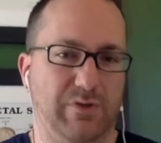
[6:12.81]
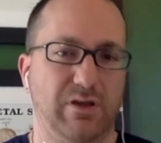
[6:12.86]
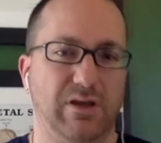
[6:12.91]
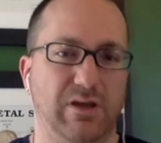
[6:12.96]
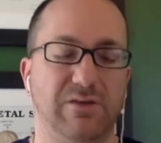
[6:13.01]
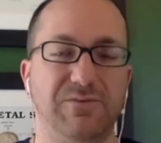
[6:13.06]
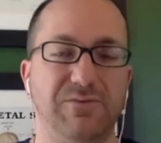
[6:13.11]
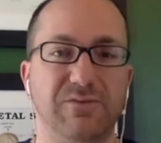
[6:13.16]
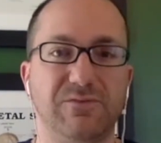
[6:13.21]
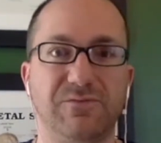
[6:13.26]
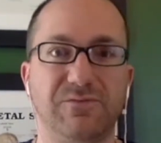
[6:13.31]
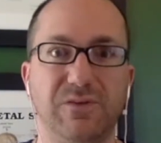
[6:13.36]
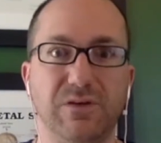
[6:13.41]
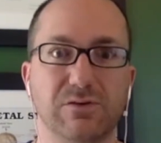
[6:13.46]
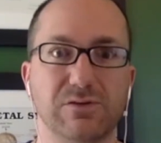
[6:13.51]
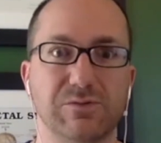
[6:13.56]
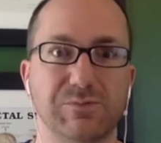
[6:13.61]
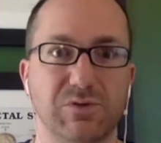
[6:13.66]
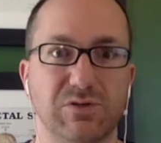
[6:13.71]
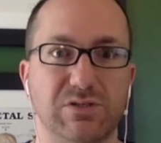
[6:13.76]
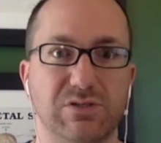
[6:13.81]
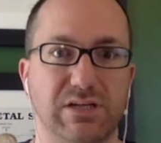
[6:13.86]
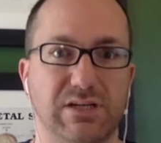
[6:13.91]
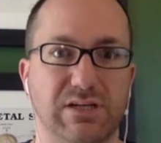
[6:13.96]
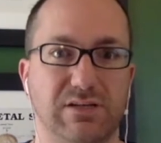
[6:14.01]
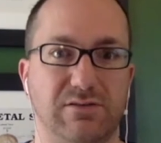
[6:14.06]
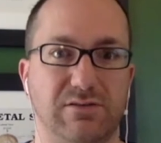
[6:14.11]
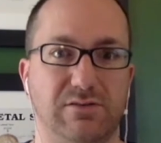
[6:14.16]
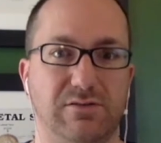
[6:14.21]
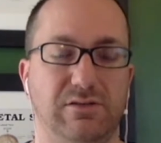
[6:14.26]
If it feels
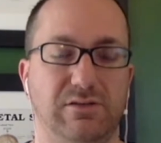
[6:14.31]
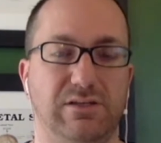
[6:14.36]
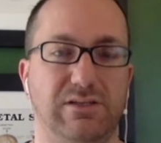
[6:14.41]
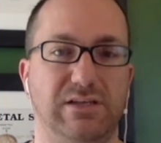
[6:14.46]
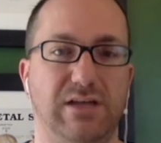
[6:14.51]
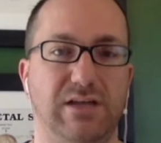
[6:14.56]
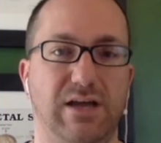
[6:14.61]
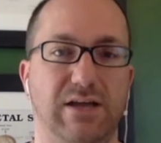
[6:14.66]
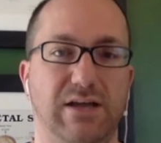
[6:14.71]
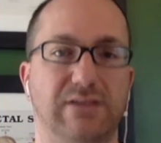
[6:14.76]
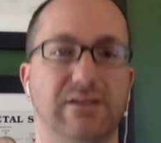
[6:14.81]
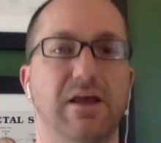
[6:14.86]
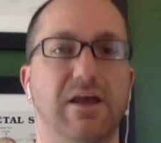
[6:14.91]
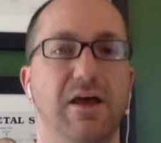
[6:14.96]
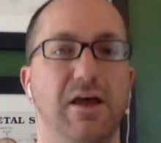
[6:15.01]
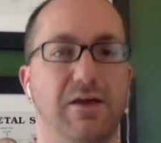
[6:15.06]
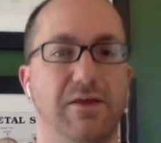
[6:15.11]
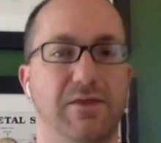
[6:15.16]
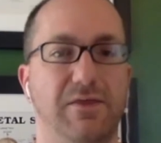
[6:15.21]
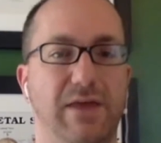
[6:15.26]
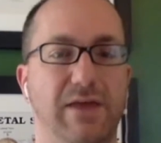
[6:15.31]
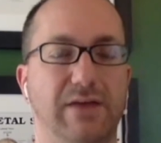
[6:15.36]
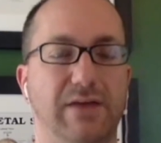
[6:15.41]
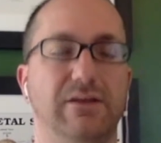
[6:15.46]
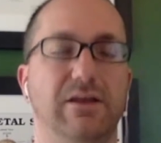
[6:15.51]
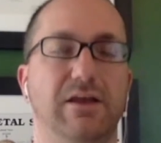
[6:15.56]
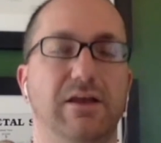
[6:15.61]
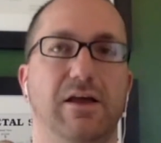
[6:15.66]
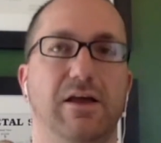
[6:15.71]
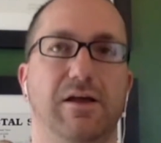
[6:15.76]
particularly tight, then